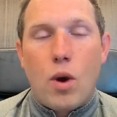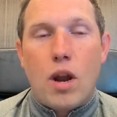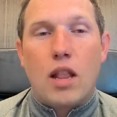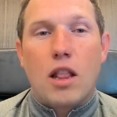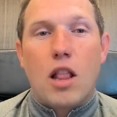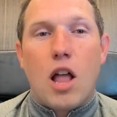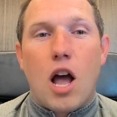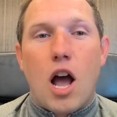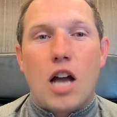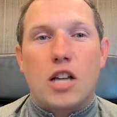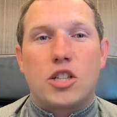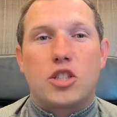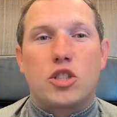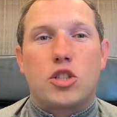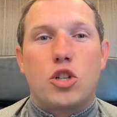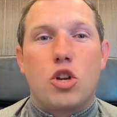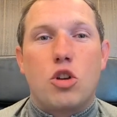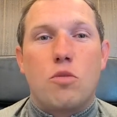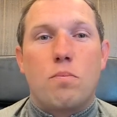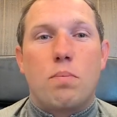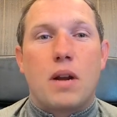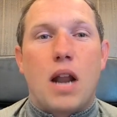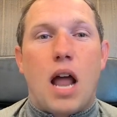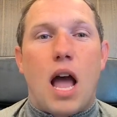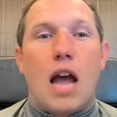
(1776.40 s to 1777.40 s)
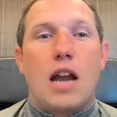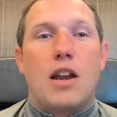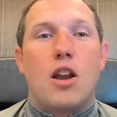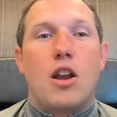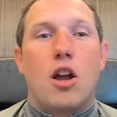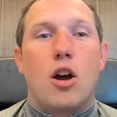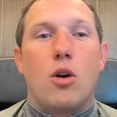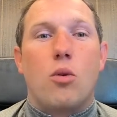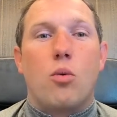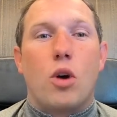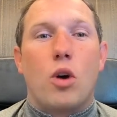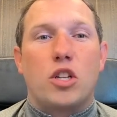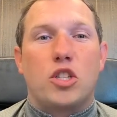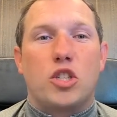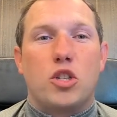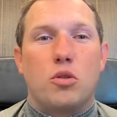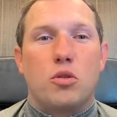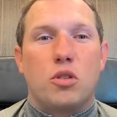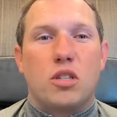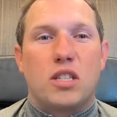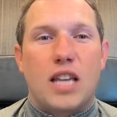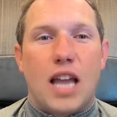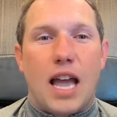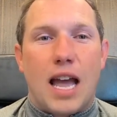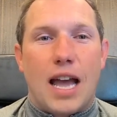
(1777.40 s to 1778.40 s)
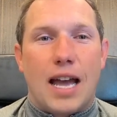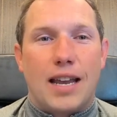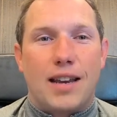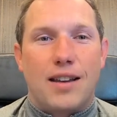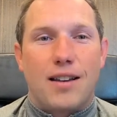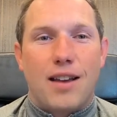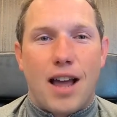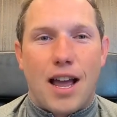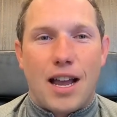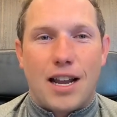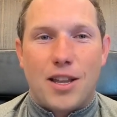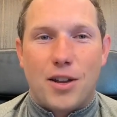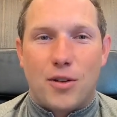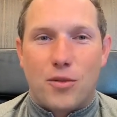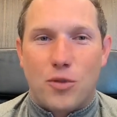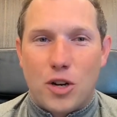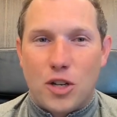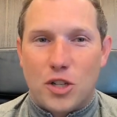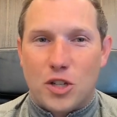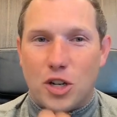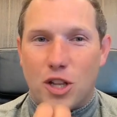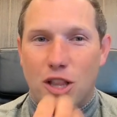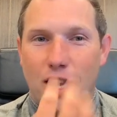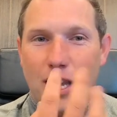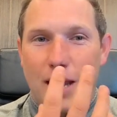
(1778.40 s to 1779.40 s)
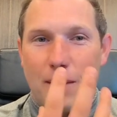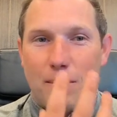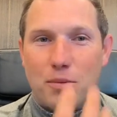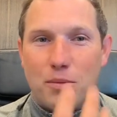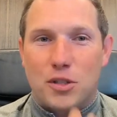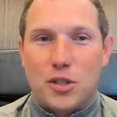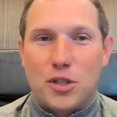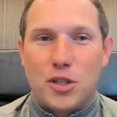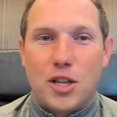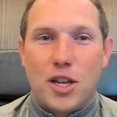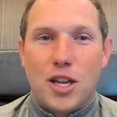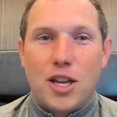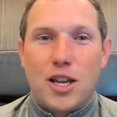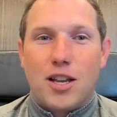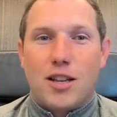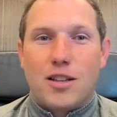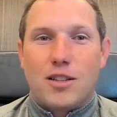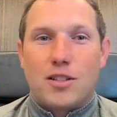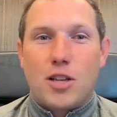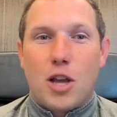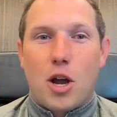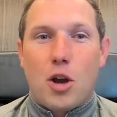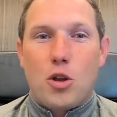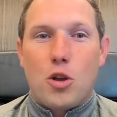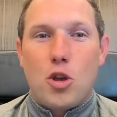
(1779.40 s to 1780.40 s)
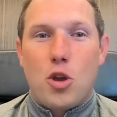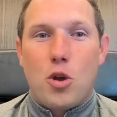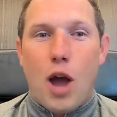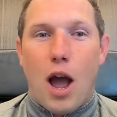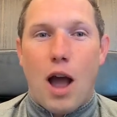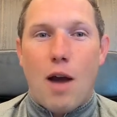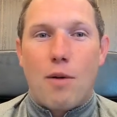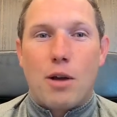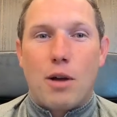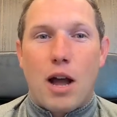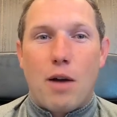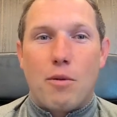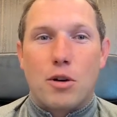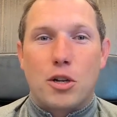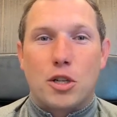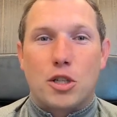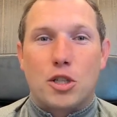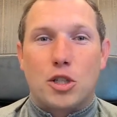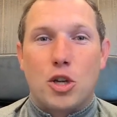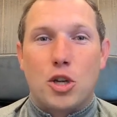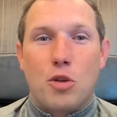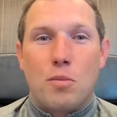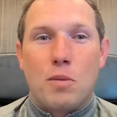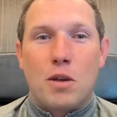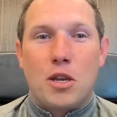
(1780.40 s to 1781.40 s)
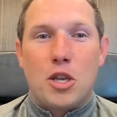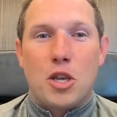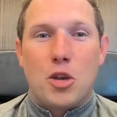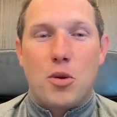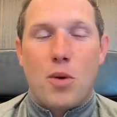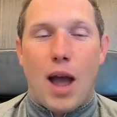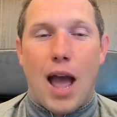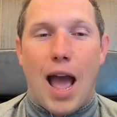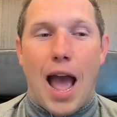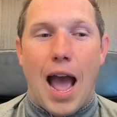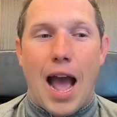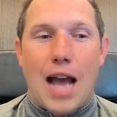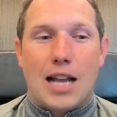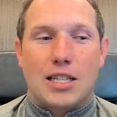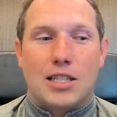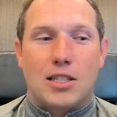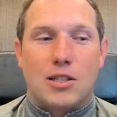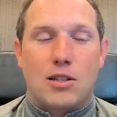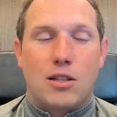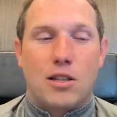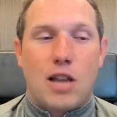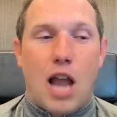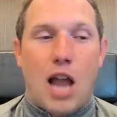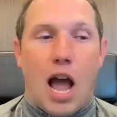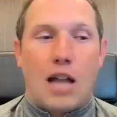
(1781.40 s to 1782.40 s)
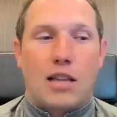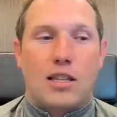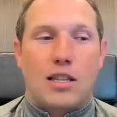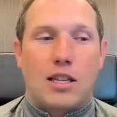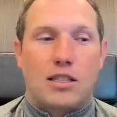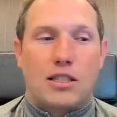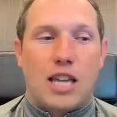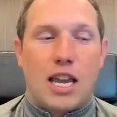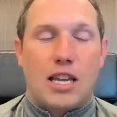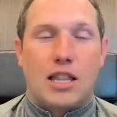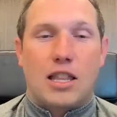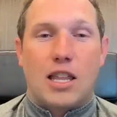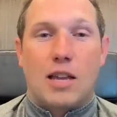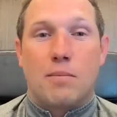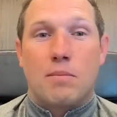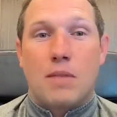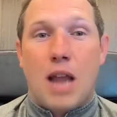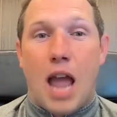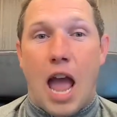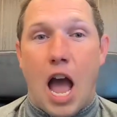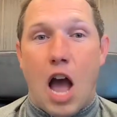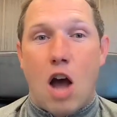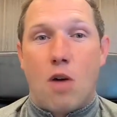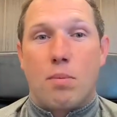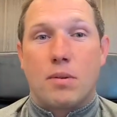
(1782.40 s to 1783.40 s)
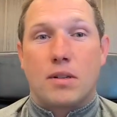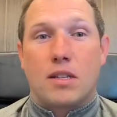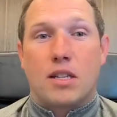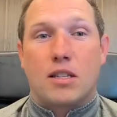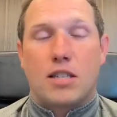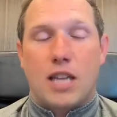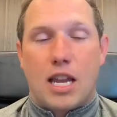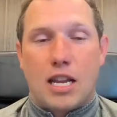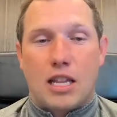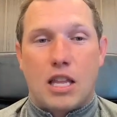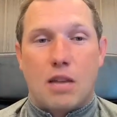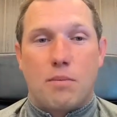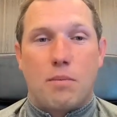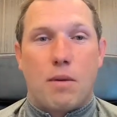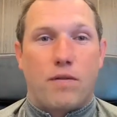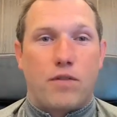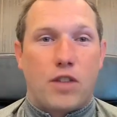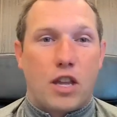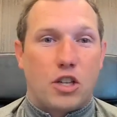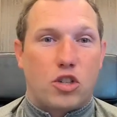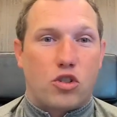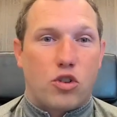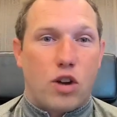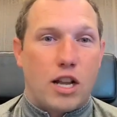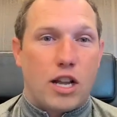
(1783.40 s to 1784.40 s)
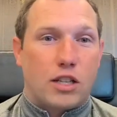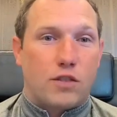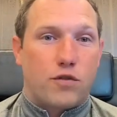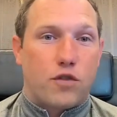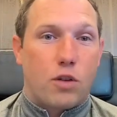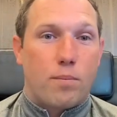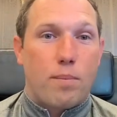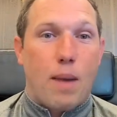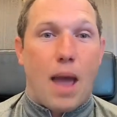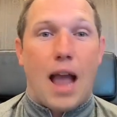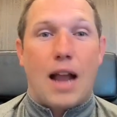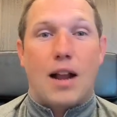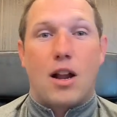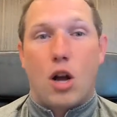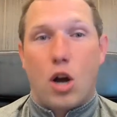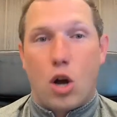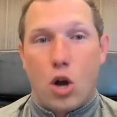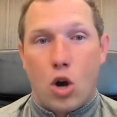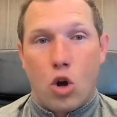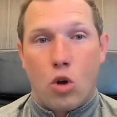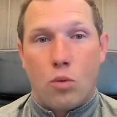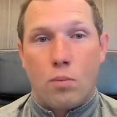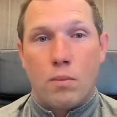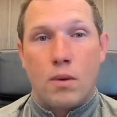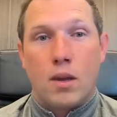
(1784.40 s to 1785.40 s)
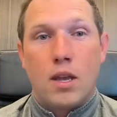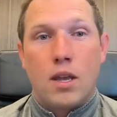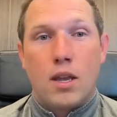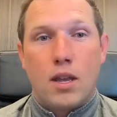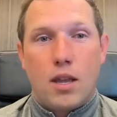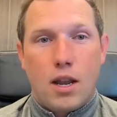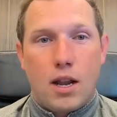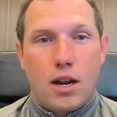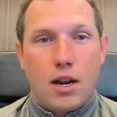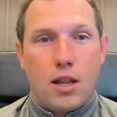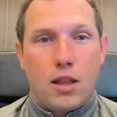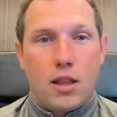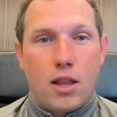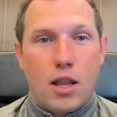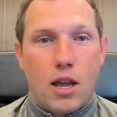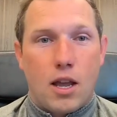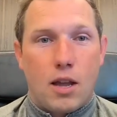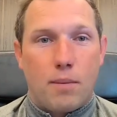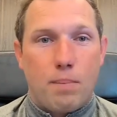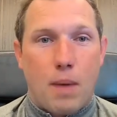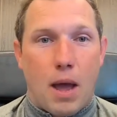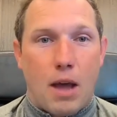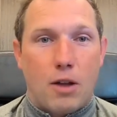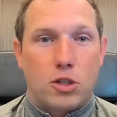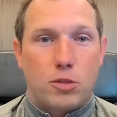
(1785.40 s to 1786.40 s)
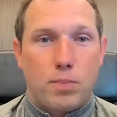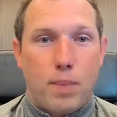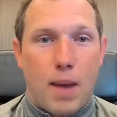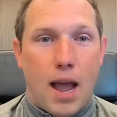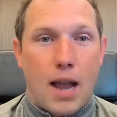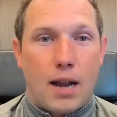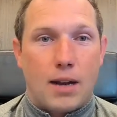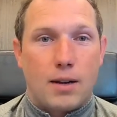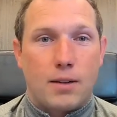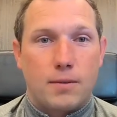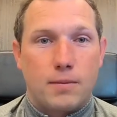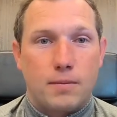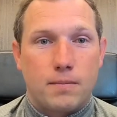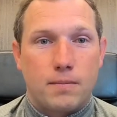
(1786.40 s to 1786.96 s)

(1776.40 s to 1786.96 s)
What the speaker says: We lost you, but I know what you said. I could read your lips. So you, I would assuming you asked not to take them now, but to take them if they transfer back home and then the bounce back.